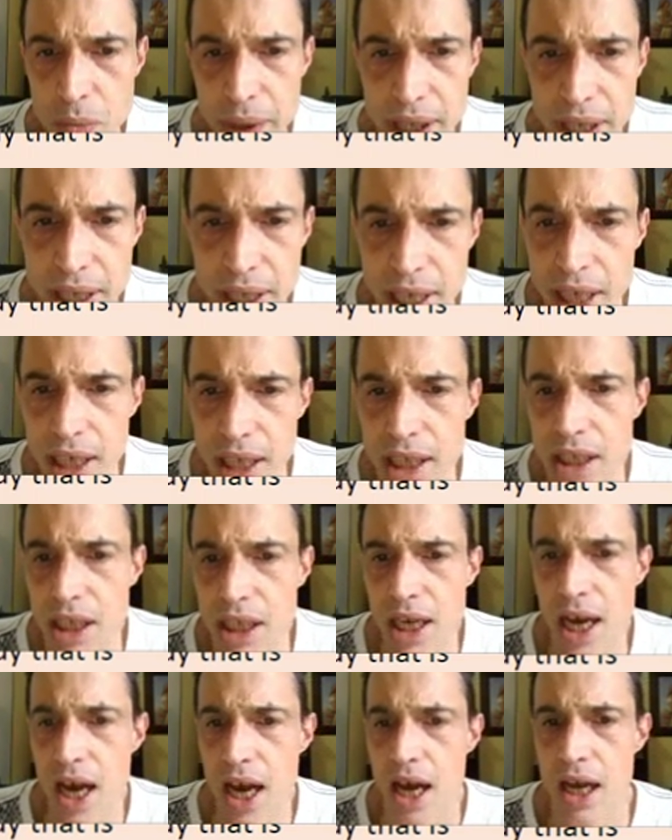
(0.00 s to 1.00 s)
begin
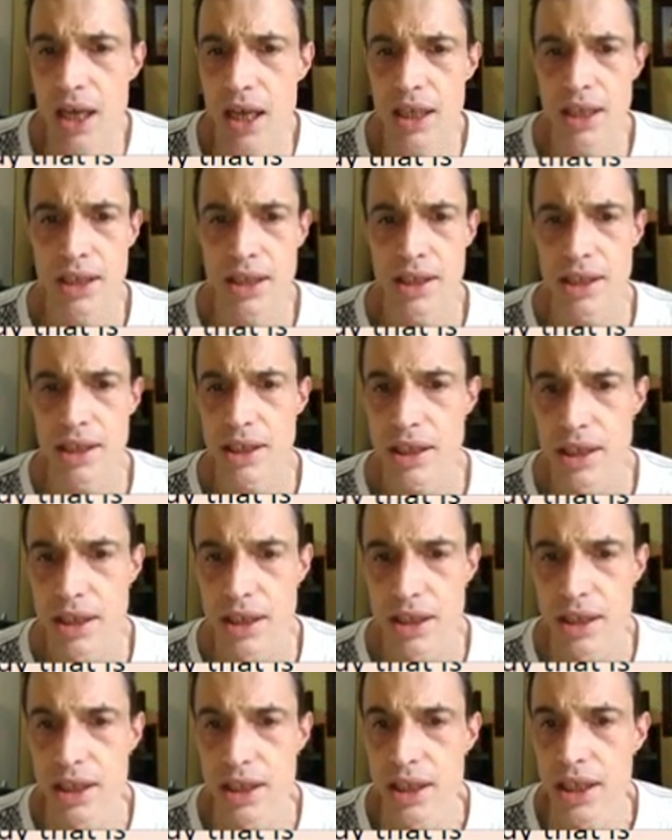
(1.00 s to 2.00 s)
and
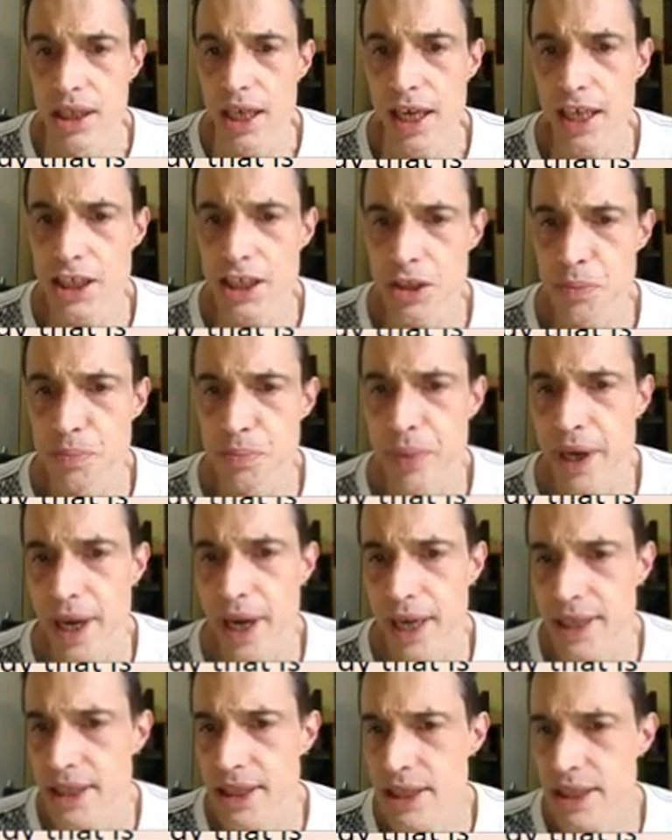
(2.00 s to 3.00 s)

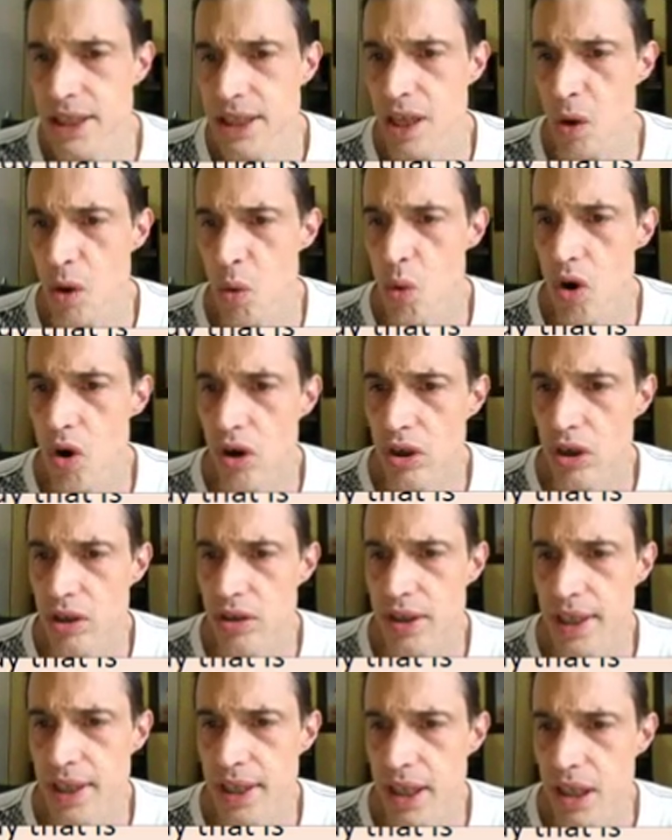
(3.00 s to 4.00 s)
space the
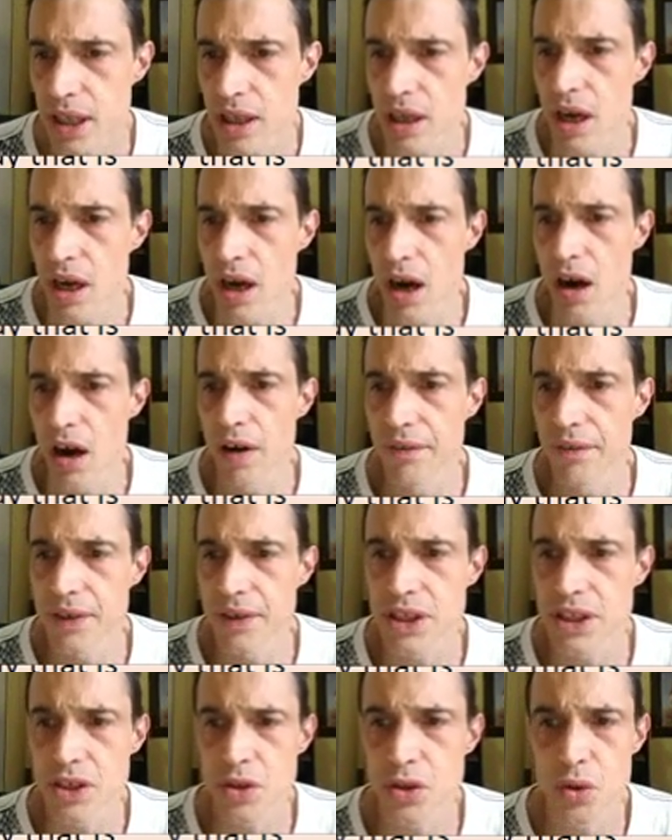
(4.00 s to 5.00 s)
worthy of a
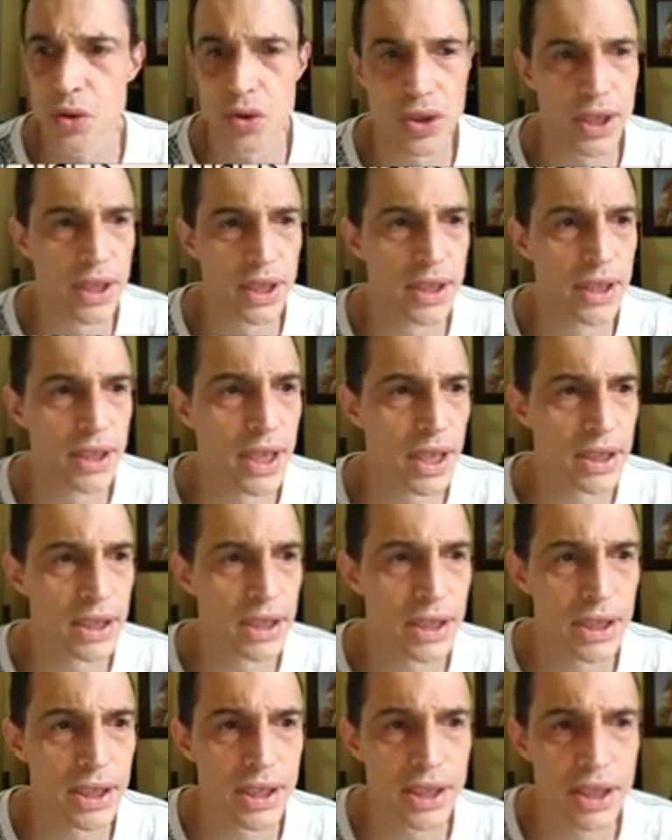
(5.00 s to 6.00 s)
study that
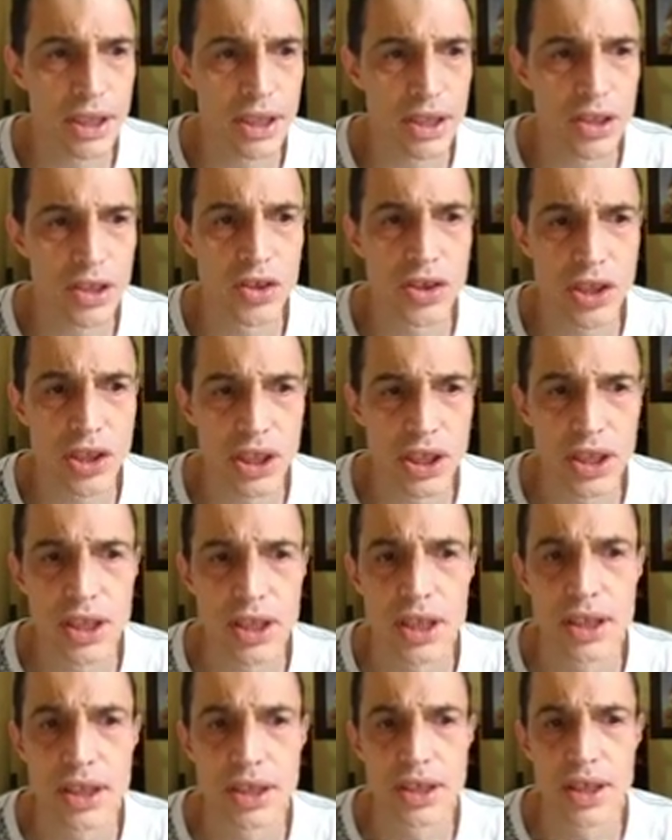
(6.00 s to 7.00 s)
is
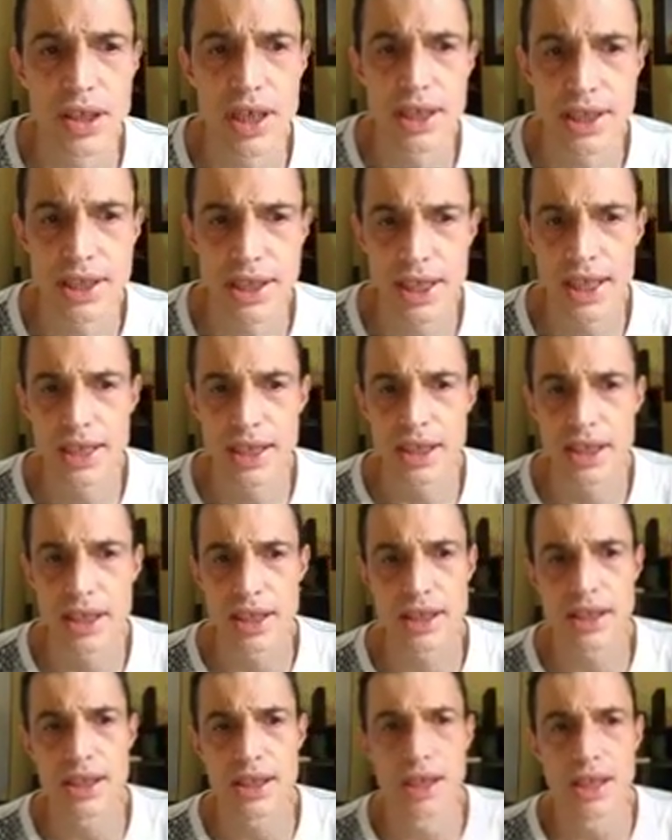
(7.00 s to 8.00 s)
considered
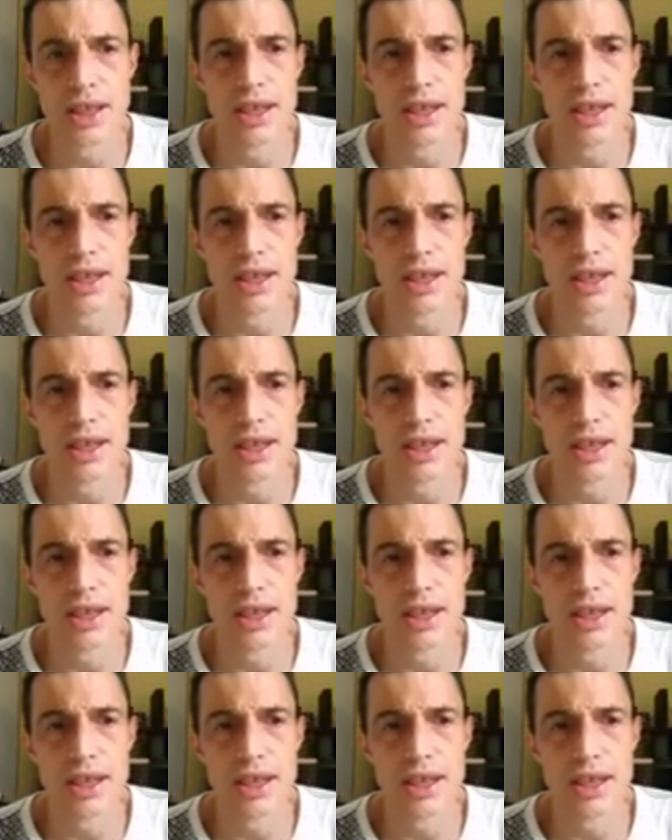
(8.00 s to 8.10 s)
transcendent